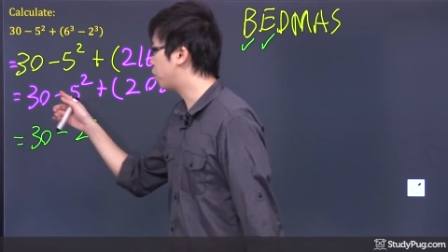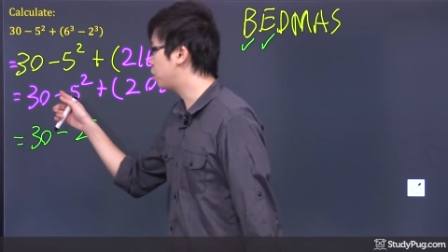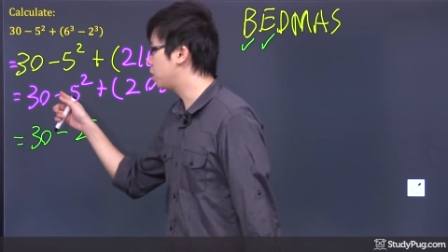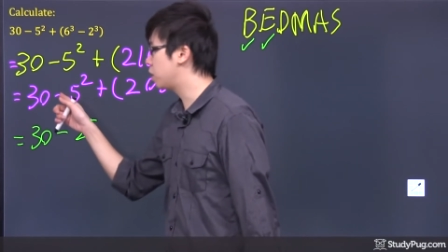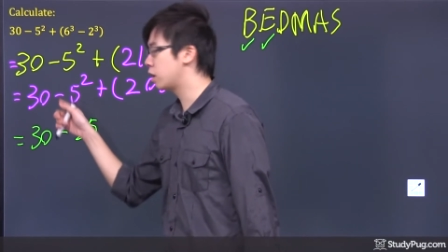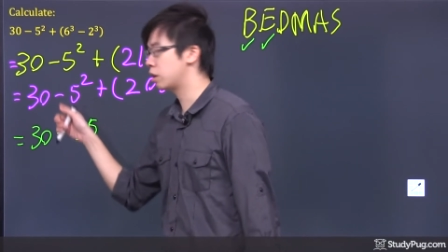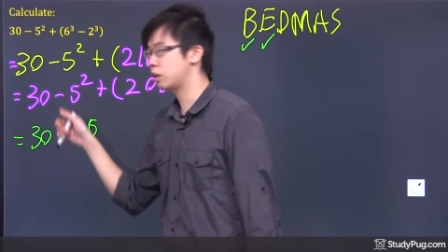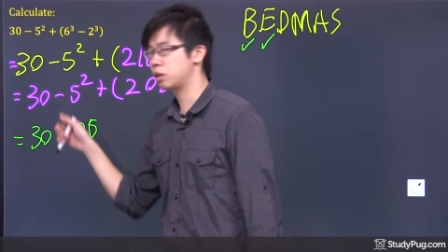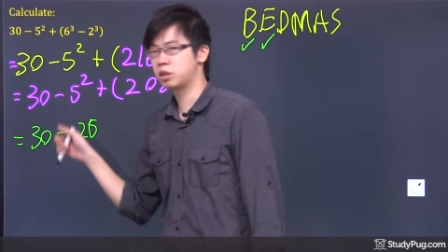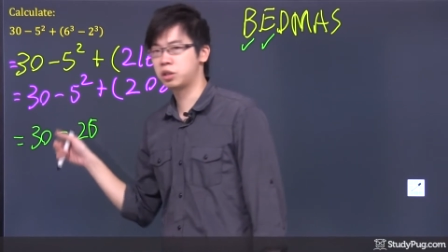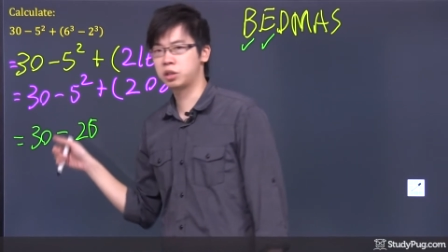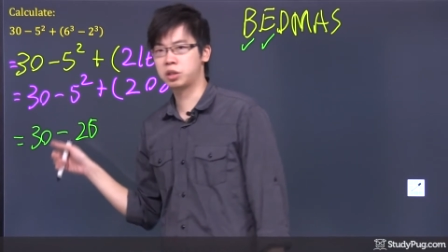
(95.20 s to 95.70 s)
bring
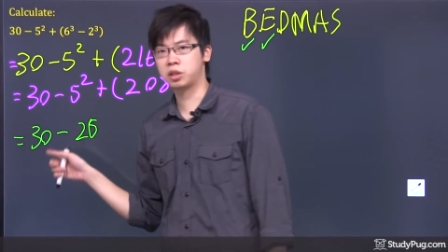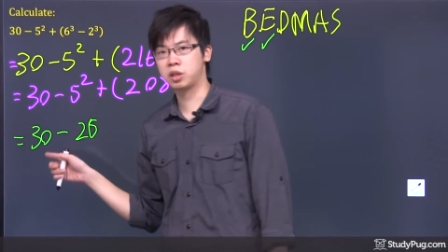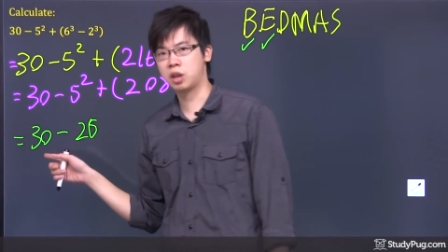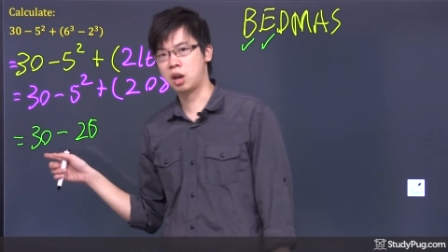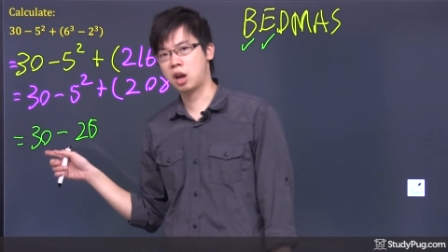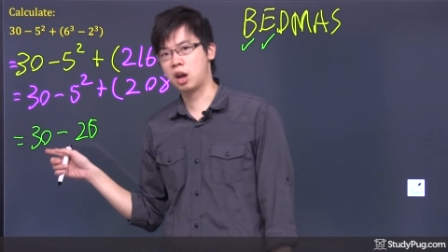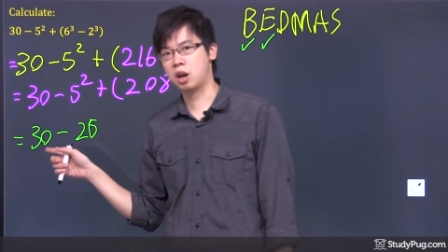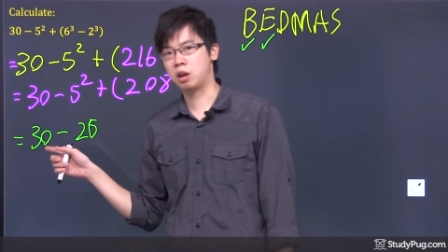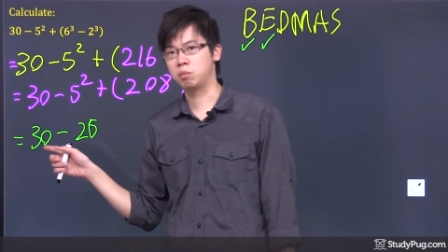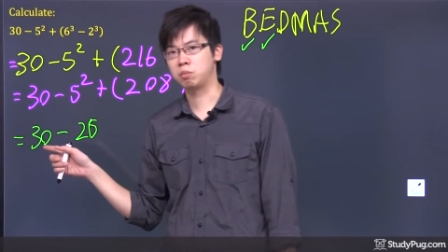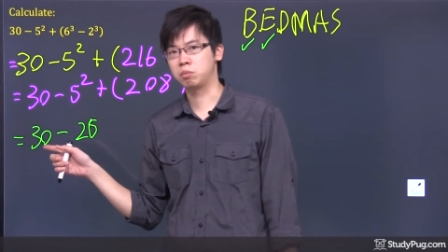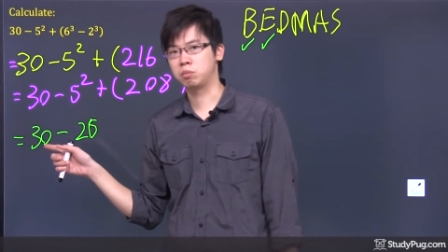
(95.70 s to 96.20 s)
down the
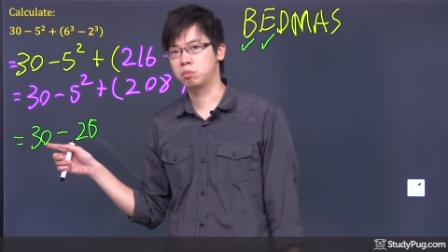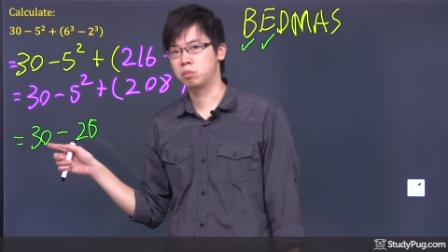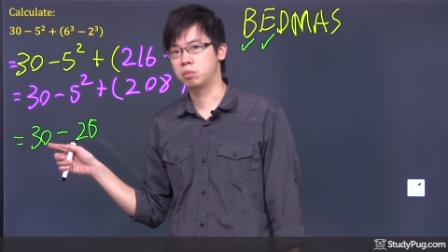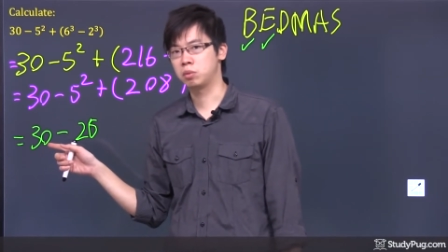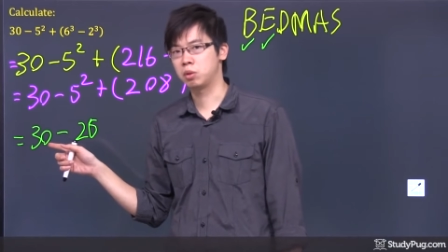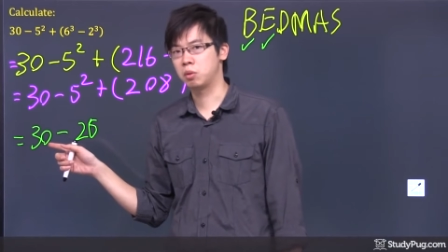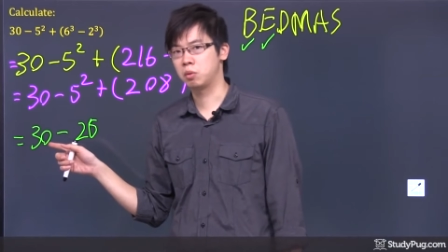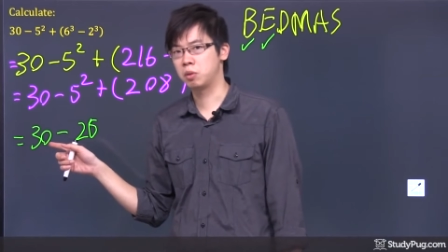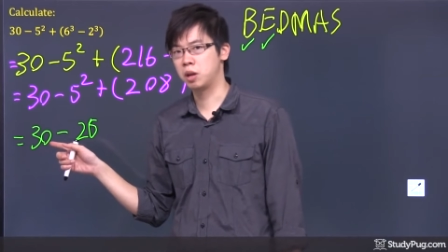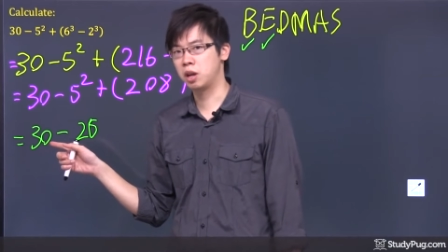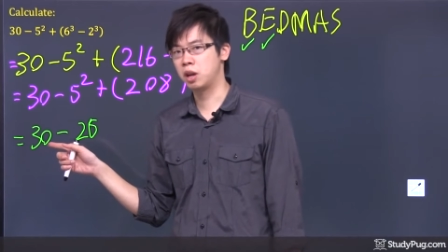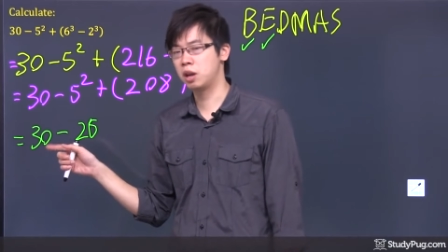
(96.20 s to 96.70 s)
sign,
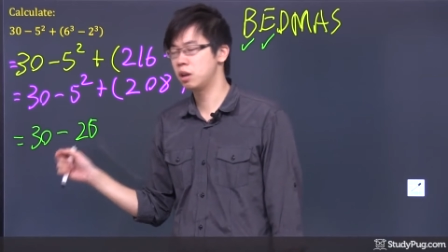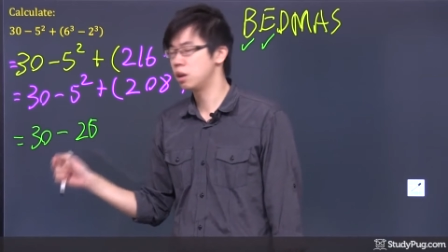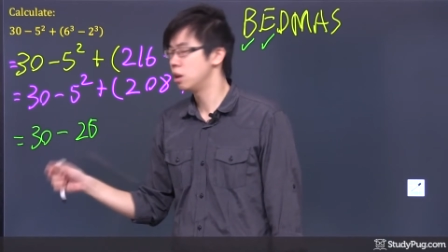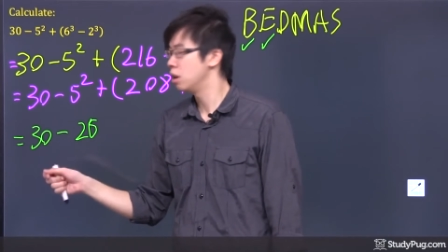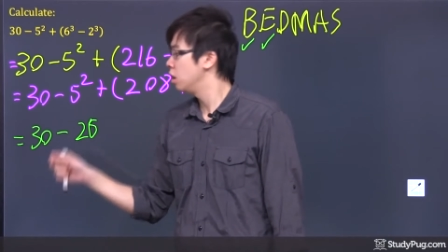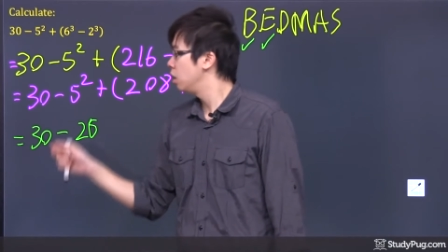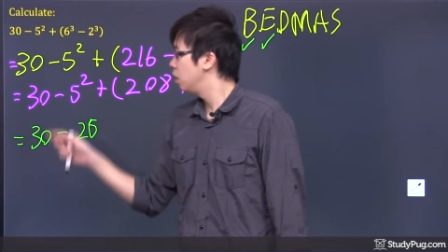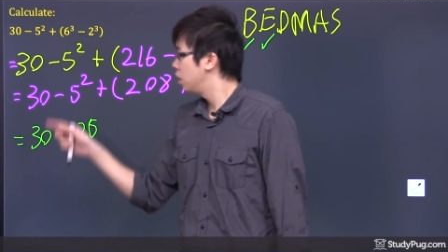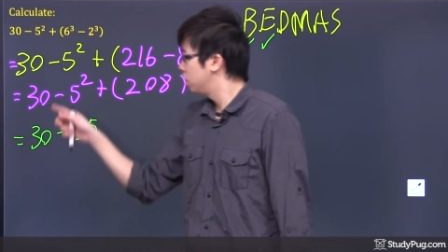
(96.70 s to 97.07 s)
okay?